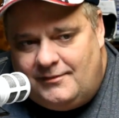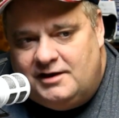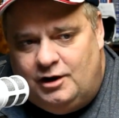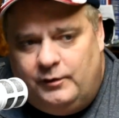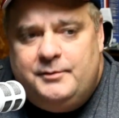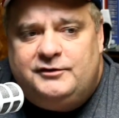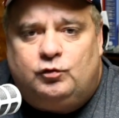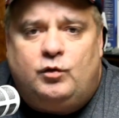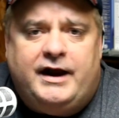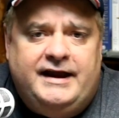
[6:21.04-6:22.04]
you know, he was
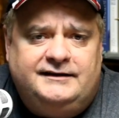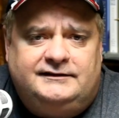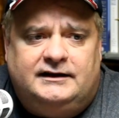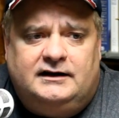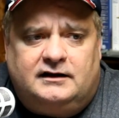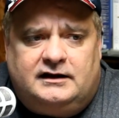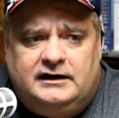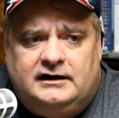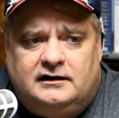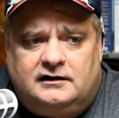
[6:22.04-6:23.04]
raised in
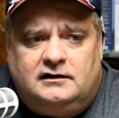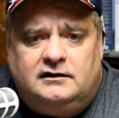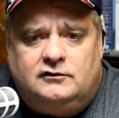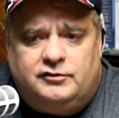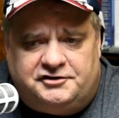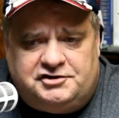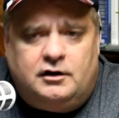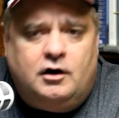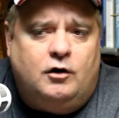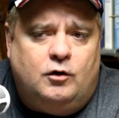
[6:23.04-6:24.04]
a, in a Christian
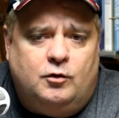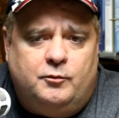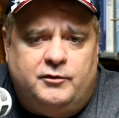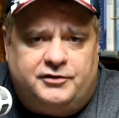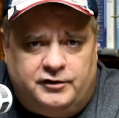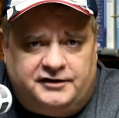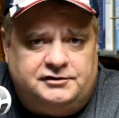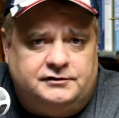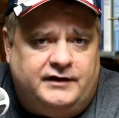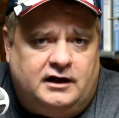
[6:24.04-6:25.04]
home with
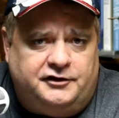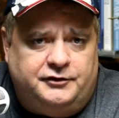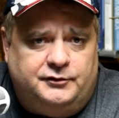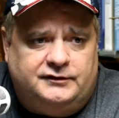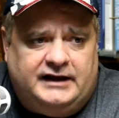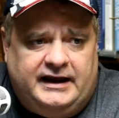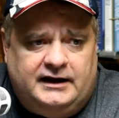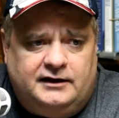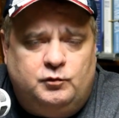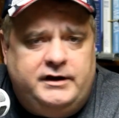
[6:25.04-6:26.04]
Christian values,
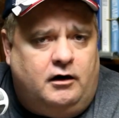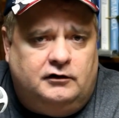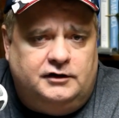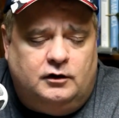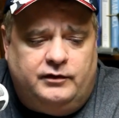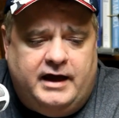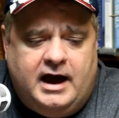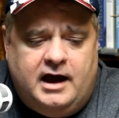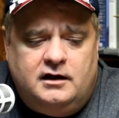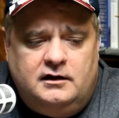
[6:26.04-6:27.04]
and we all know
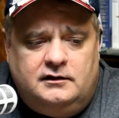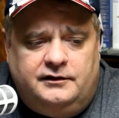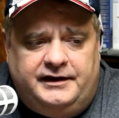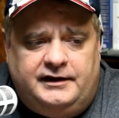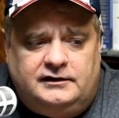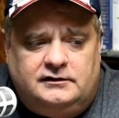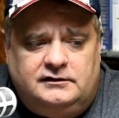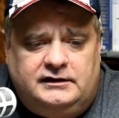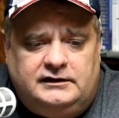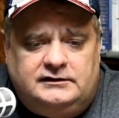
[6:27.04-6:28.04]
that the,
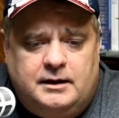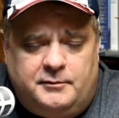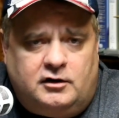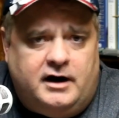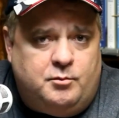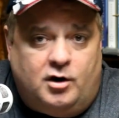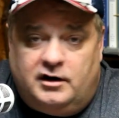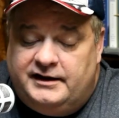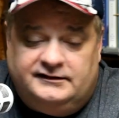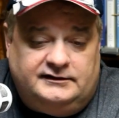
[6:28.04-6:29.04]
the Democrat
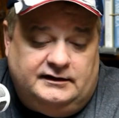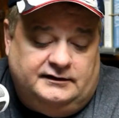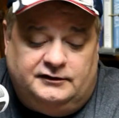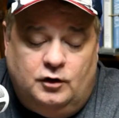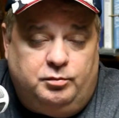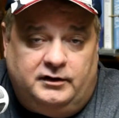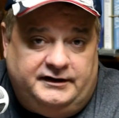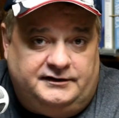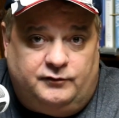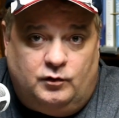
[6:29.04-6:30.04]
Party is, is no
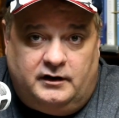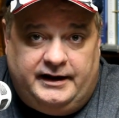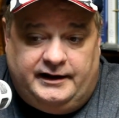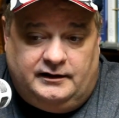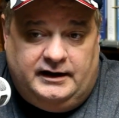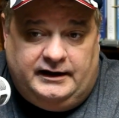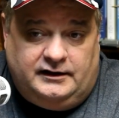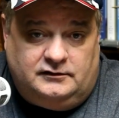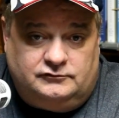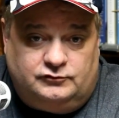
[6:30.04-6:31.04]
place for a, a
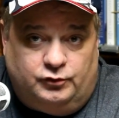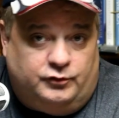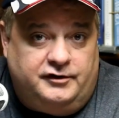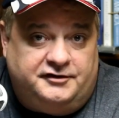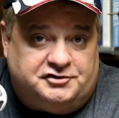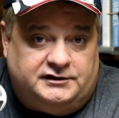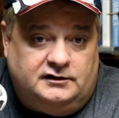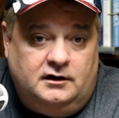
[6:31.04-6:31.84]
true Christian.